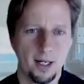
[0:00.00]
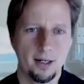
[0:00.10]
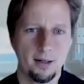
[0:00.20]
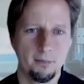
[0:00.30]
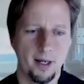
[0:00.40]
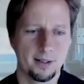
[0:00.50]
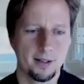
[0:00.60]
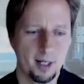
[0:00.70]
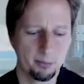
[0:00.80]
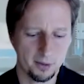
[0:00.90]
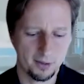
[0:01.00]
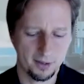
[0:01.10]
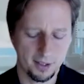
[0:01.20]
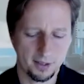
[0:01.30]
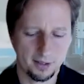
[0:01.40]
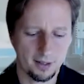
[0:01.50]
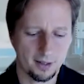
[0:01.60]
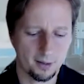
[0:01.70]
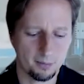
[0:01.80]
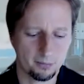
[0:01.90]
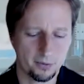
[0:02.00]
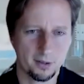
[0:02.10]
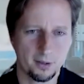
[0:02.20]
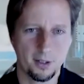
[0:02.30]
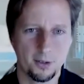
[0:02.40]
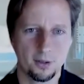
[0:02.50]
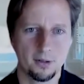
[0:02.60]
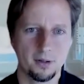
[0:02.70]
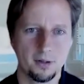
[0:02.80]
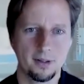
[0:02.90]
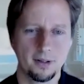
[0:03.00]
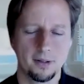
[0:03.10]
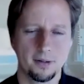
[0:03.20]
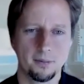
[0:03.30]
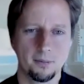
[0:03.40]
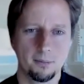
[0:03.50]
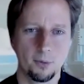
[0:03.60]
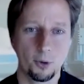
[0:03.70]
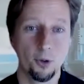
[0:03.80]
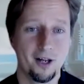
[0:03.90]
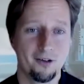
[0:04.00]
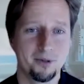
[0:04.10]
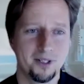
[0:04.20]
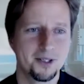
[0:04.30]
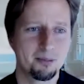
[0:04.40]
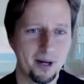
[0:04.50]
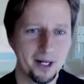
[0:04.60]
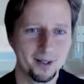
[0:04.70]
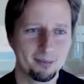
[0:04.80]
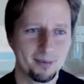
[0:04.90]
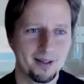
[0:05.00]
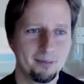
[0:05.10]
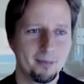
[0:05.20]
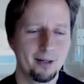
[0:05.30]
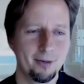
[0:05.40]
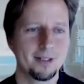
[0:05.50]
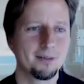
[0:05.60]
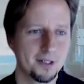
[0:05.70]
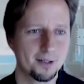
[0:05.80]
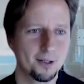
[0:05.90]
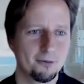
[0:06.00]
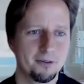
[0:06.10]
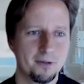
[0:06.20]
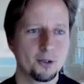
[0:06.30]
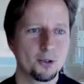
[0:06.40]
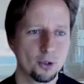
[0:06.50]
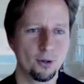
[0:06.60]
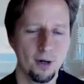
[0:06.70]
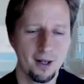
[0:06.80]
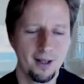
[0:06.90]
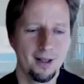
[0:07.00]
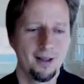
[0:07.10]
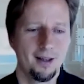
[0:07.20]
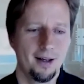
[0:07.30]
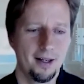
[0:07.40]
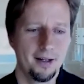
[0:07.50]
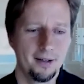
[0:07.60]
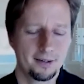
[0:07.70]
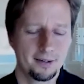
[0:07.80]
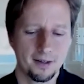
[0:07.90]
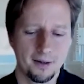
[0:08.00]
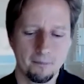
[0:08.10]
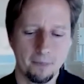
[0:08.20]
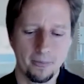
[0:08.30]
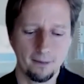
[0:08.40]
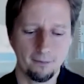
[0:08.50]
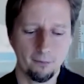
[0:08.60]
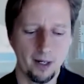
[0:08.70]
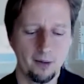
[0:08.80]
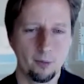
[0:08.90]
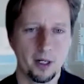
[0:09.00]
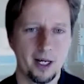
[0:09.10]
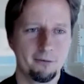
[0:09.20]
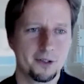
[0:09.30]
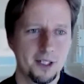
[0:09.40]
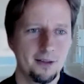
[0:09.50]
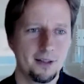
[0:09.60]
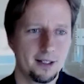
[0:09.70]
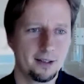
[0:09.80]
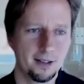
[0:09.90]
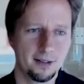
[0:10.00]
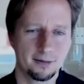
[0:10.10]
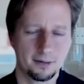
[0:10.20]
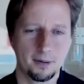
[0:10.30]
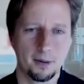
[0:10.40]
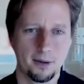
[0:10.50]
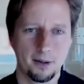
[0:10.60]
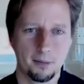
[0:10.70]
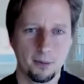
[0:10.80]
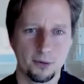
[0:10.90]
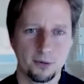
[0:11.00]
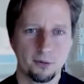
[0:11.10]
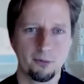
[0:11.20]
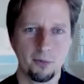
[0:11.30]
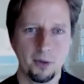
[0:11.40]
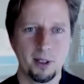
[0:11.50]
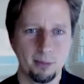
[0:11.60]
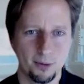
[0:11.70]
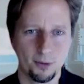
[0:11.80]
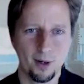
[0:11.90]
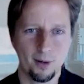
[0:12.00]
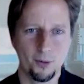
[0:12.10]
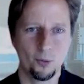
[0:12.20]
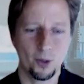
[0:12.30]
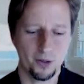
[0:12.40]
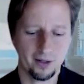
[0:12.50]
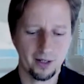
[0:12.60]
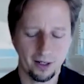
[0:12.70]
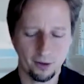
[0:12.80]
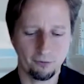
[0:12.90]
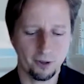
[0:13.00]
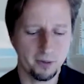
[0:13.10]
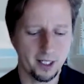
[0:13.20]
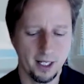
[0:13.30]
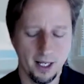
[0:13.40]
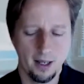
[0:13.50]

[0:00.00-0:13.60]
as it happens, this presentation could have been inspired by my recent visit of the Vision Show. And what I've seen there, and I think most of the people who were there can confirm that,